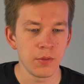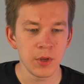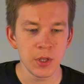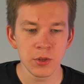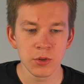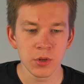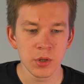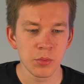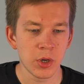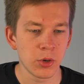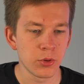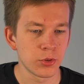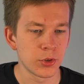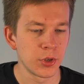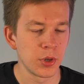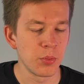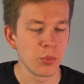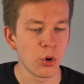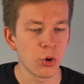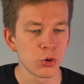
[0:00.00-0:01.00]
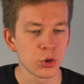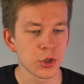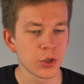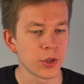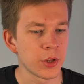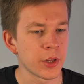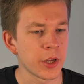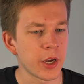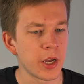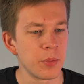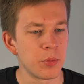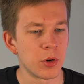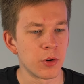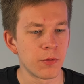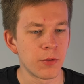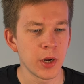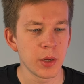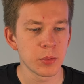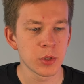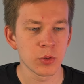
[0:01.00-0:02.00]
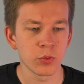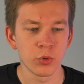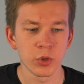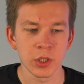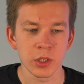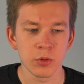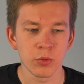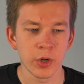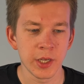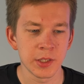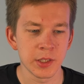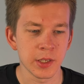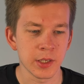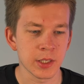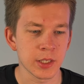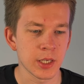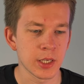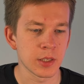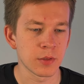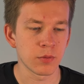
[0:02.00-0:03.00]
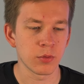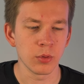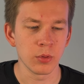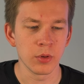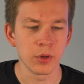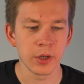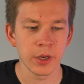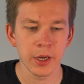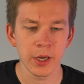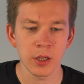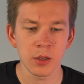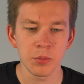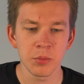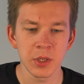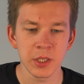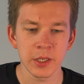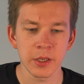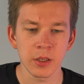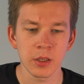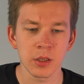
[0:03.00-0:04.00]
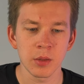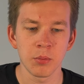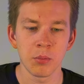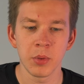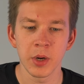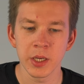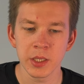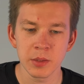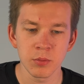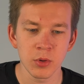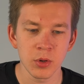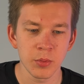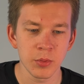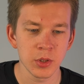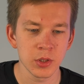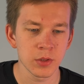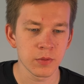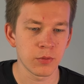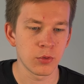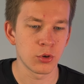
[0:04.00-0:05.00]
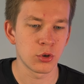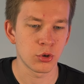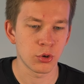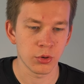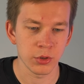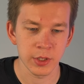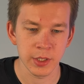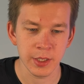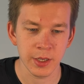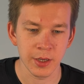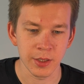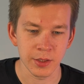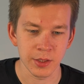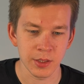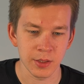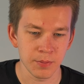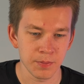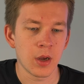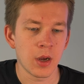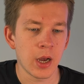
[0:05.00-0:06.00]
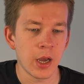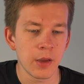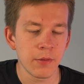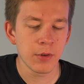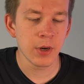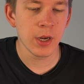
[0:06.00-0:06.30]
video about Remotion and hyperframes was quite successful, helped me select best moments for short cuts. I've